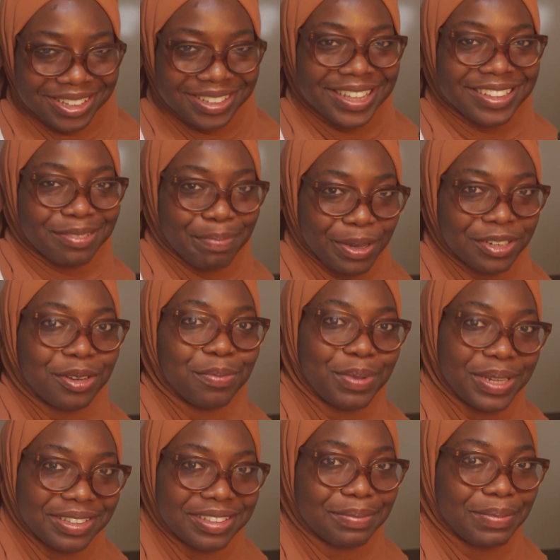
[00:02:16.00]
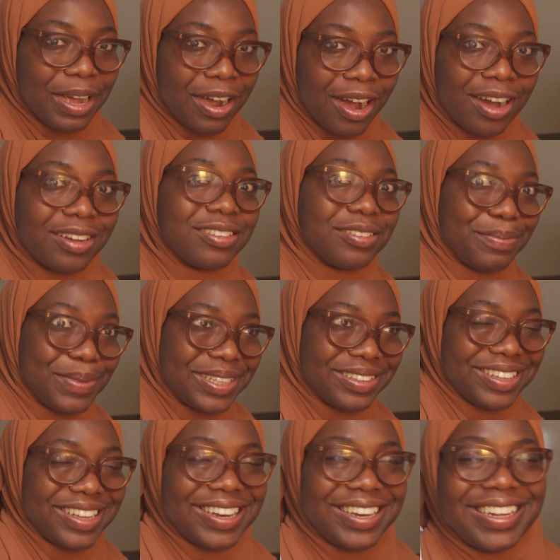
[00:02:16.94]
a special place in my heart,
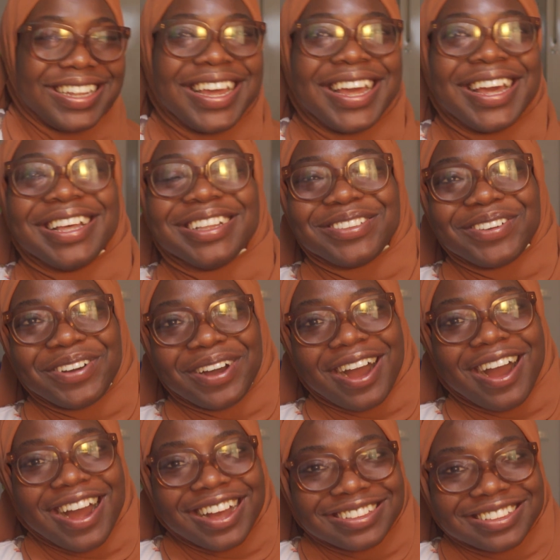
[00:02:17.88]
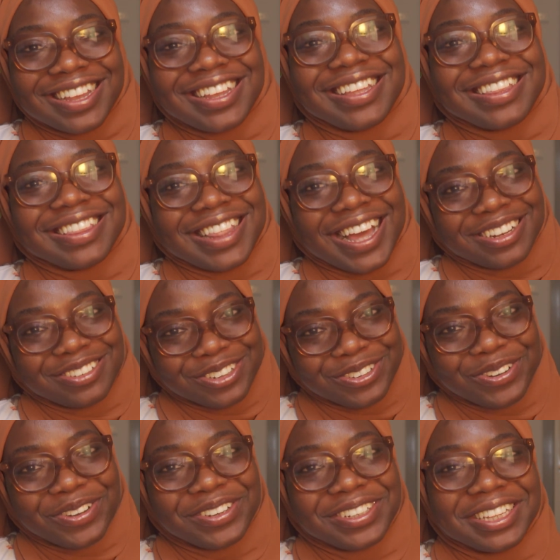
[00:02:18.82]
basically. So her saying that, you
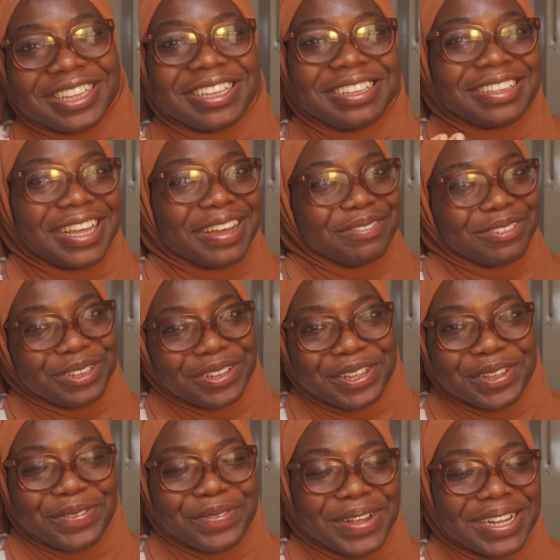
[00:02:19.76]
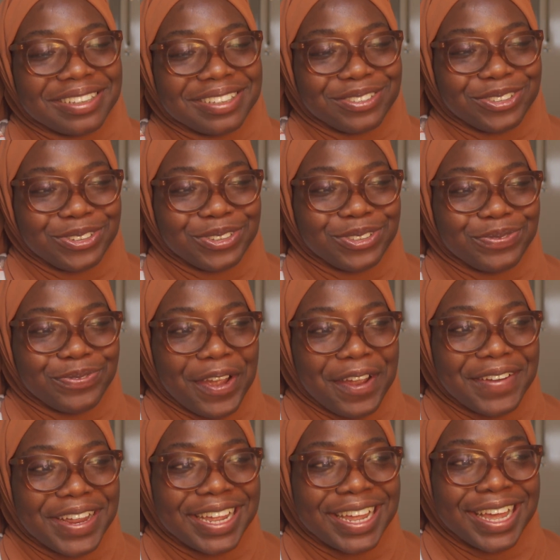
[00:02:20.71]
know, she thinks I'm doing great, it's just
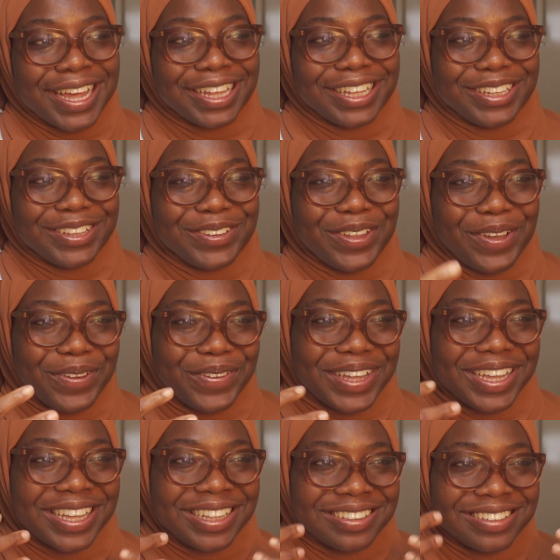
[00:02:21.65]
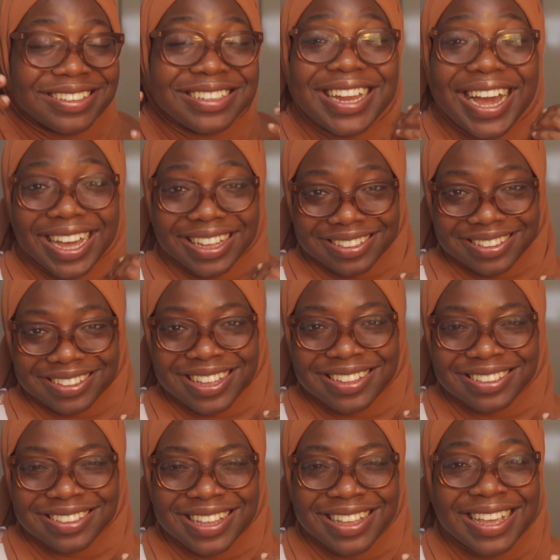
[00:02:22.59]
very, you know, it's nice.
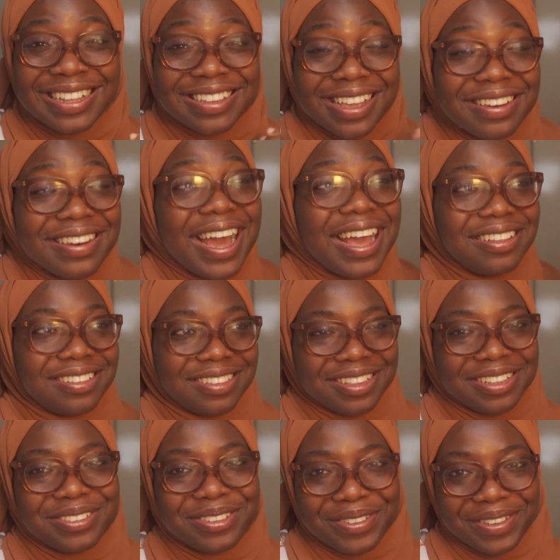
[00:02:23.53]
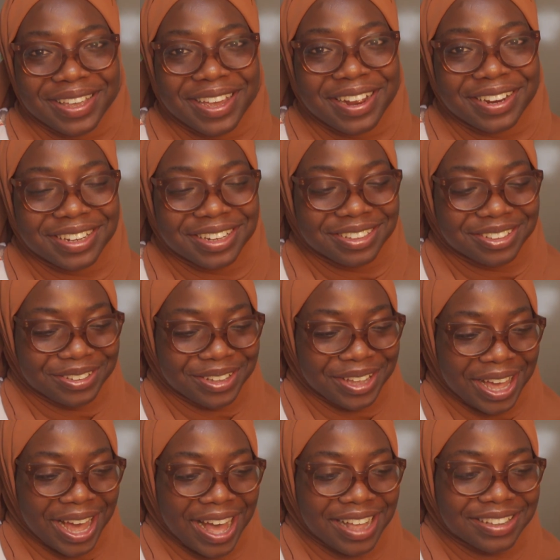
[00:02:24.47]
It's a nice thing to hear, because
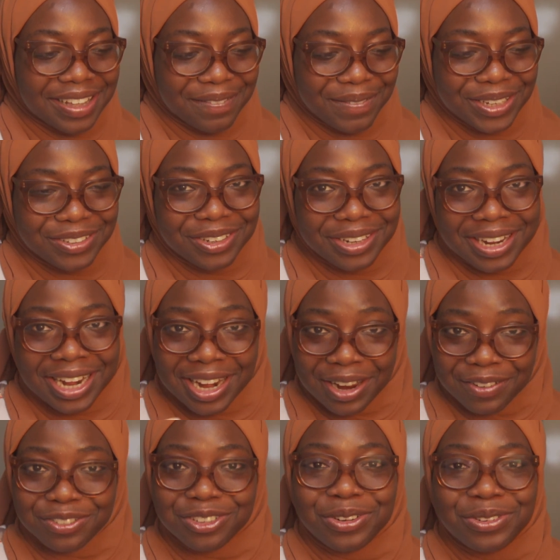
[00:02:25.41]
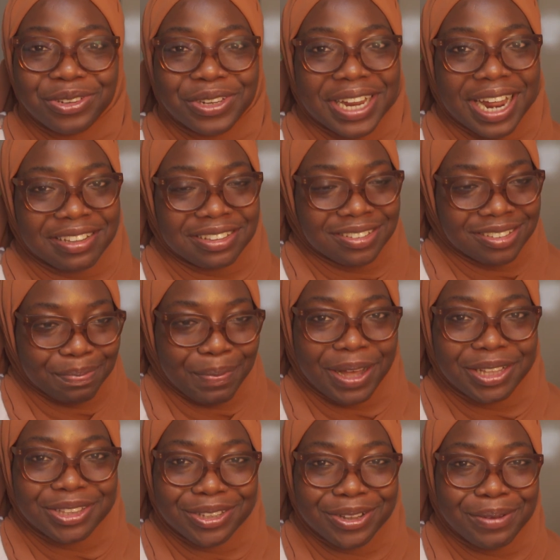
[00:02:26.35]
as I mentioned, and I've showed you guys, this
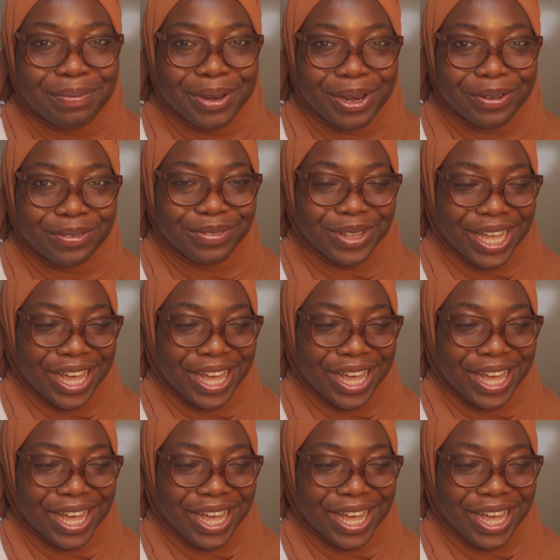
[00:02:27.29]
past couple of